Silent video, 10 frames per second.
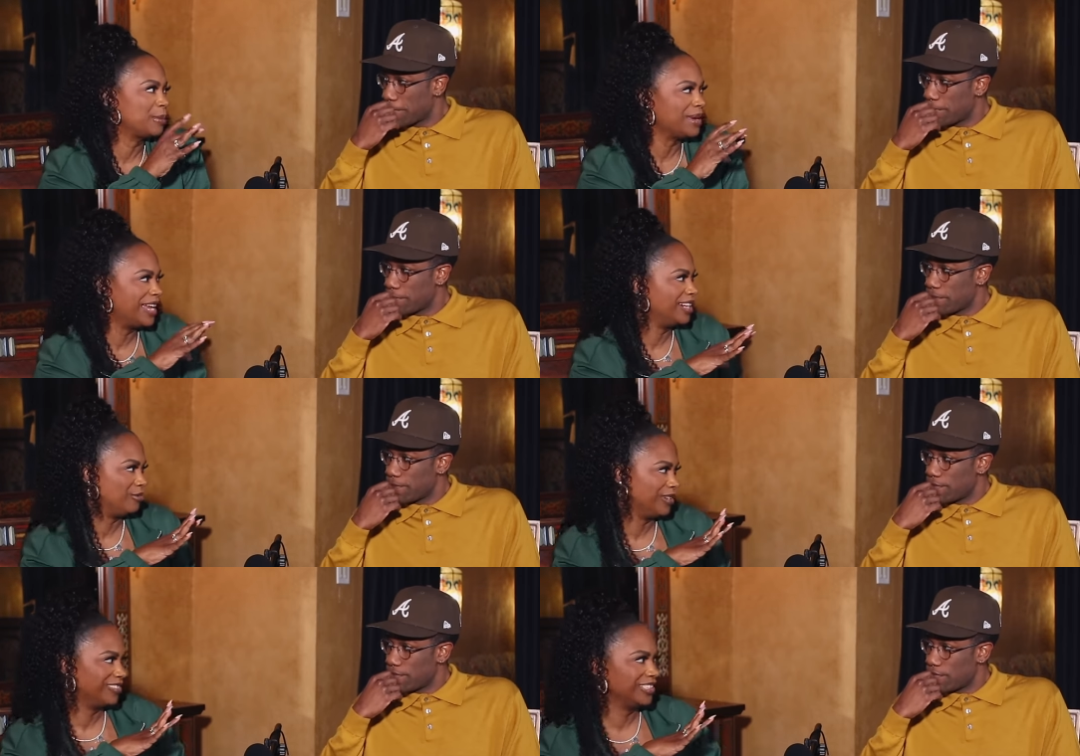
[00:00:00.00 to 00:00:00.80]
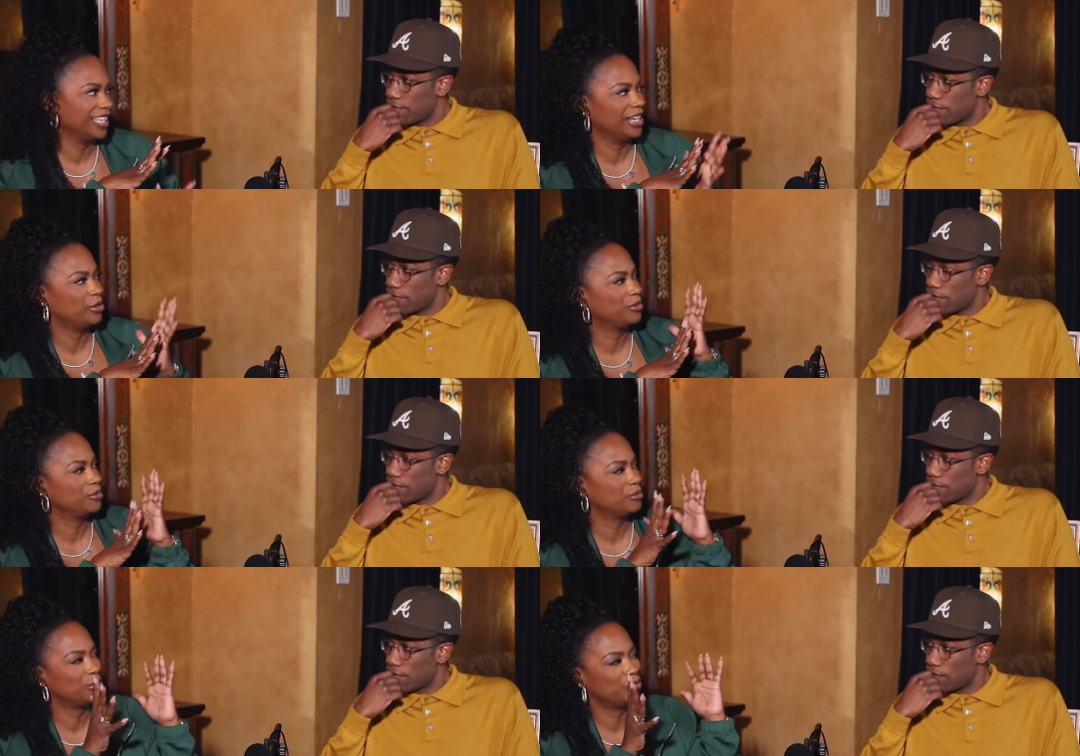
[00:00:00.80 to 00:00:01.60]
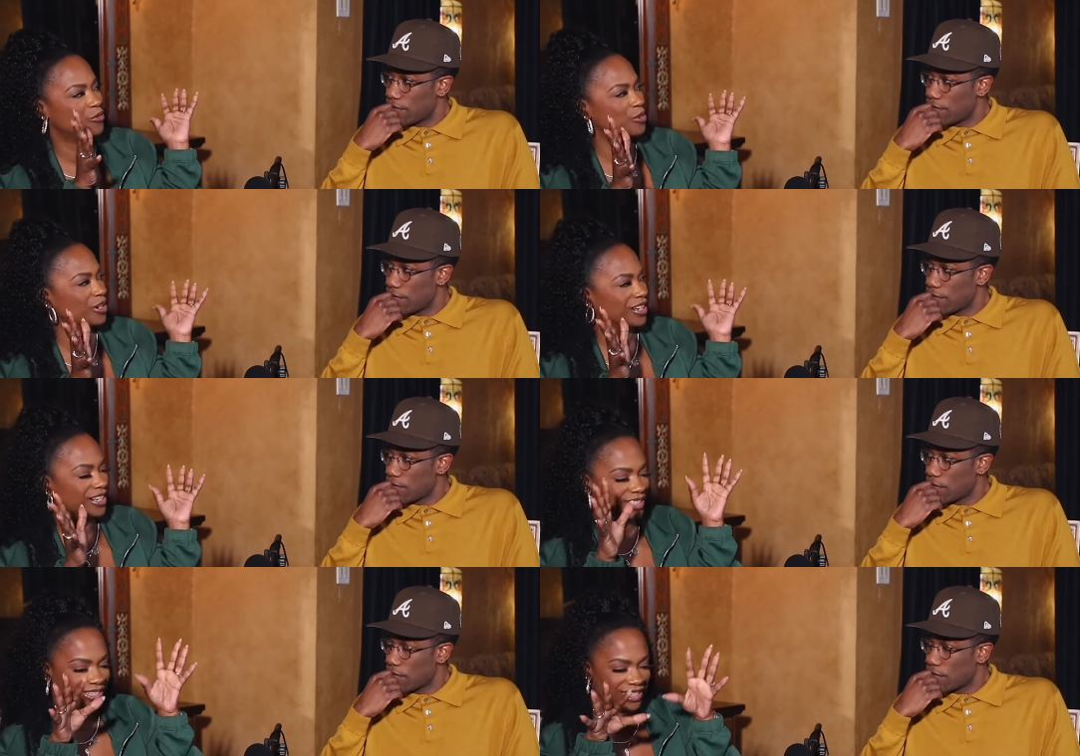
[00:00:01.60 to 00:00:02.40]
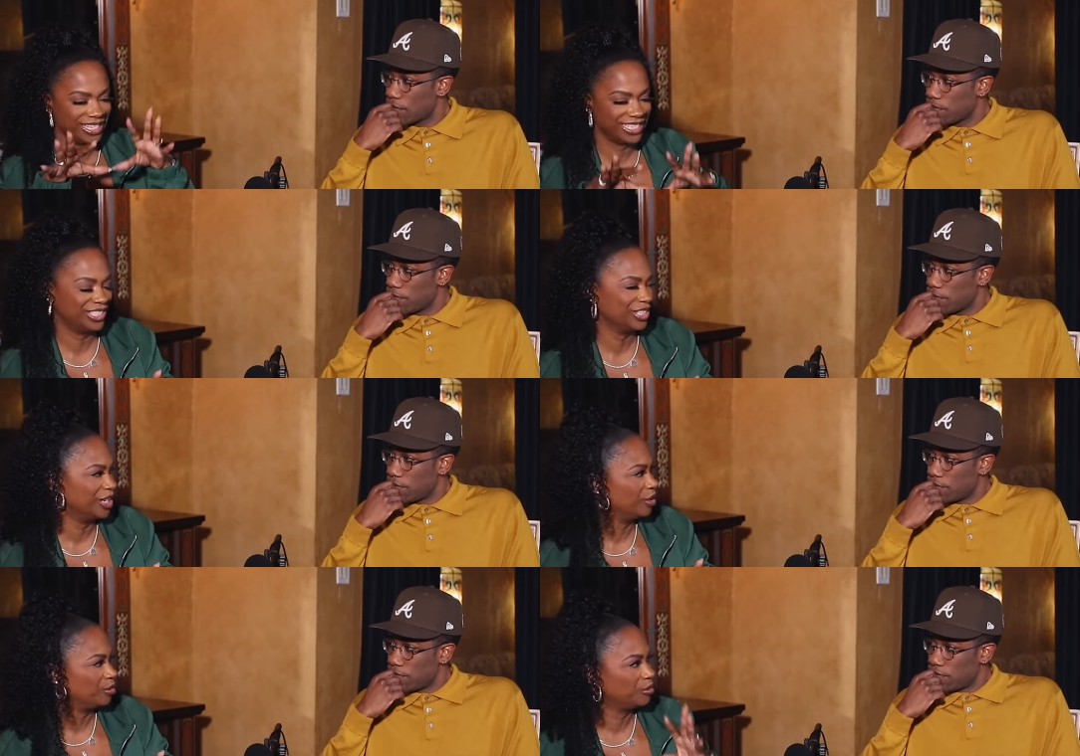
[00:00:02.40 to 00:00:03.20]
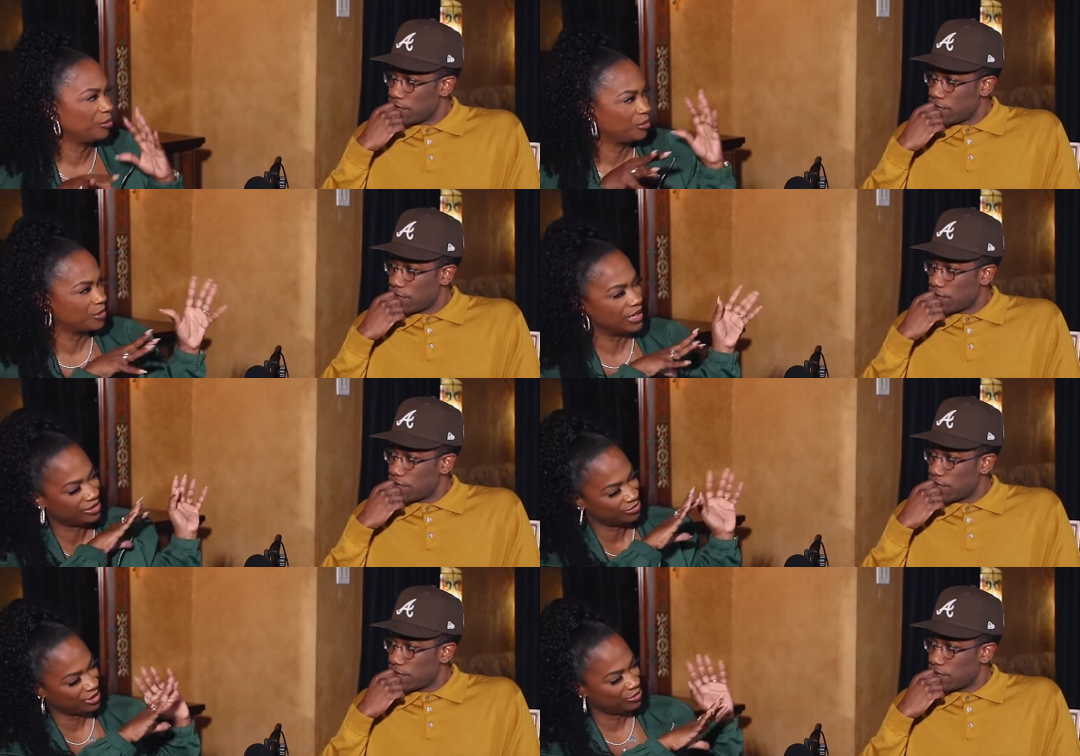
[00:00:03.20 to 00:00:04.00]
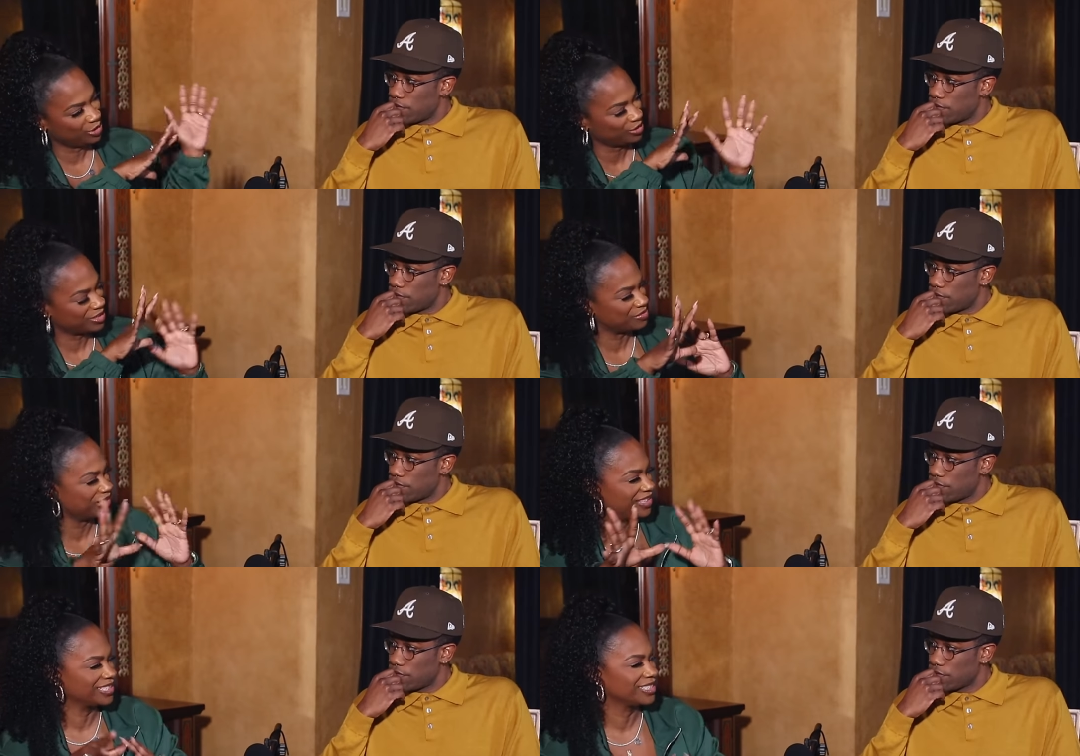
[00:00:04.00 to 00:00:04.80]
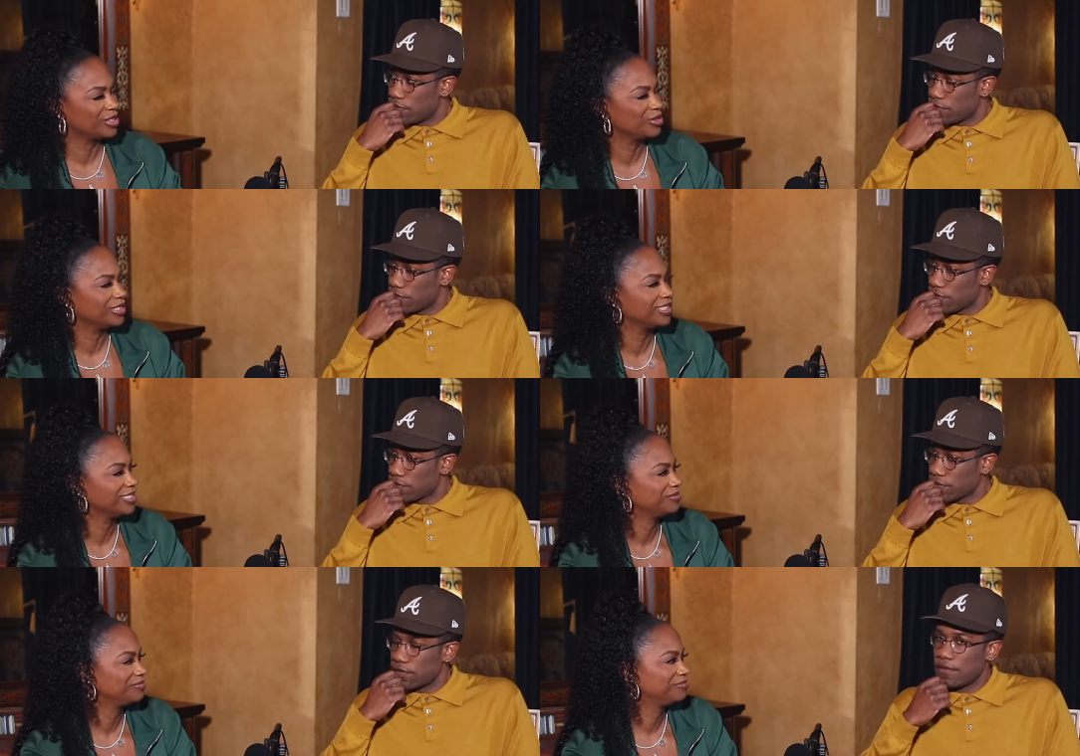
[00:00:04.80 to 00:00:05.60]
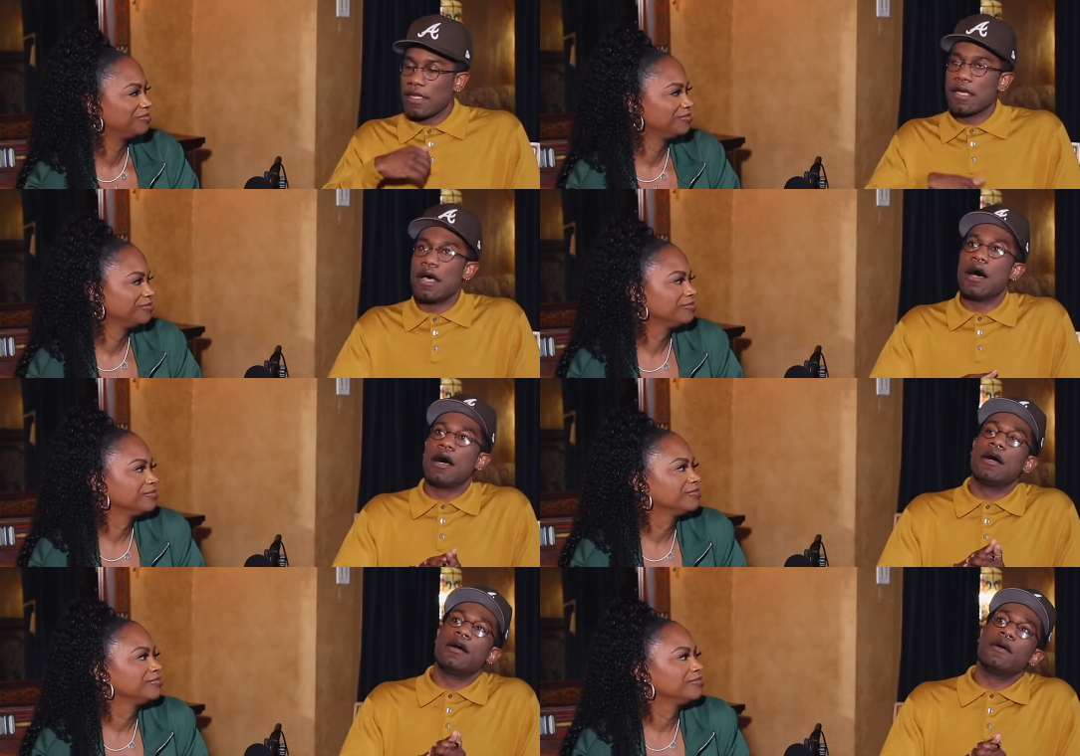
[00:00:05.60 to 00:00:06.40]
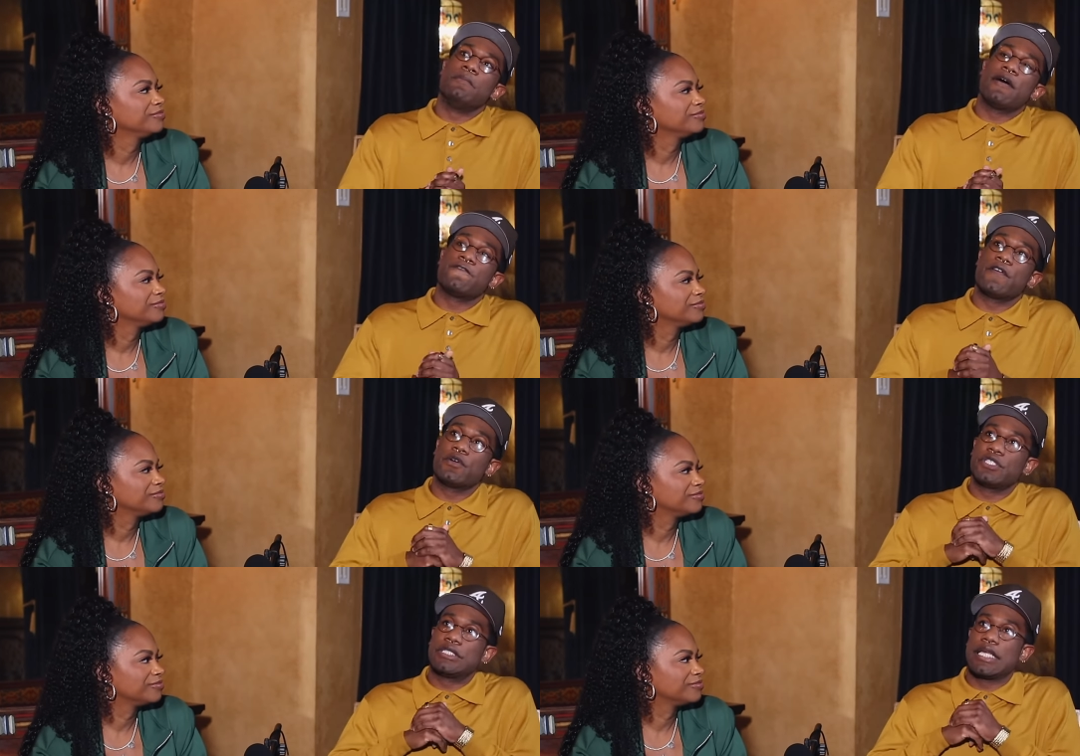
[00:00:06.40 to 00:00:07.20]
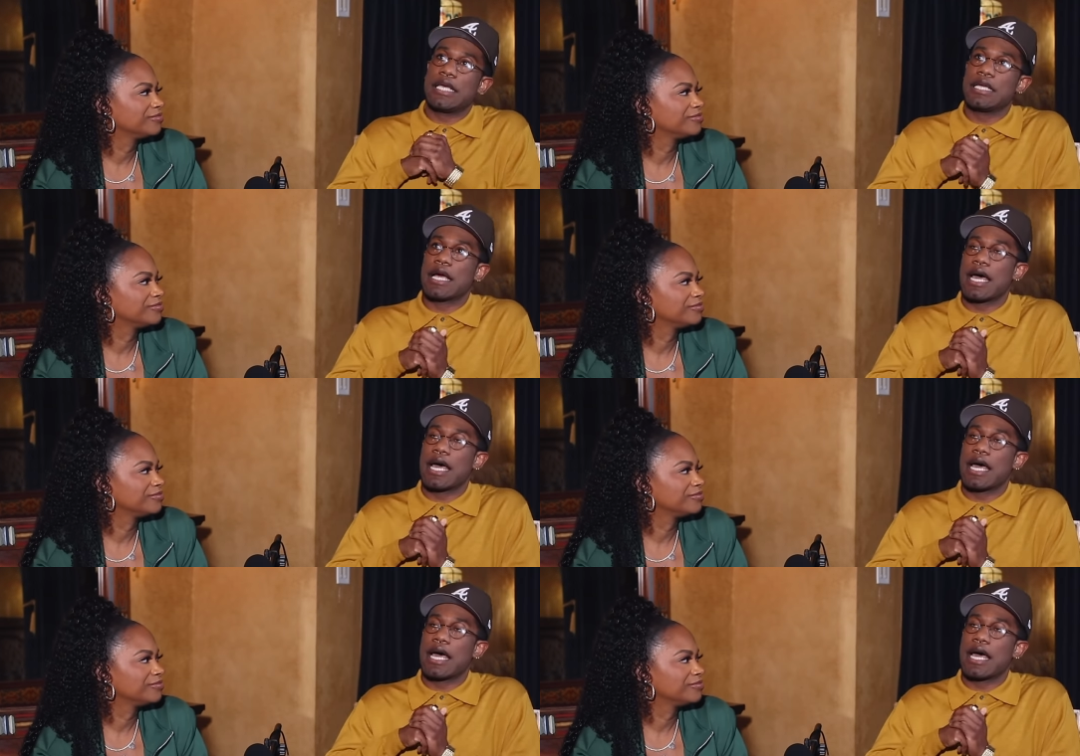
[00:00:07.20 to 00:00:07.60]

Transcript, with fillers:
Speaker 1: background? Like, before this show, what were some of the things that you had done?
Speaker 2: My first thing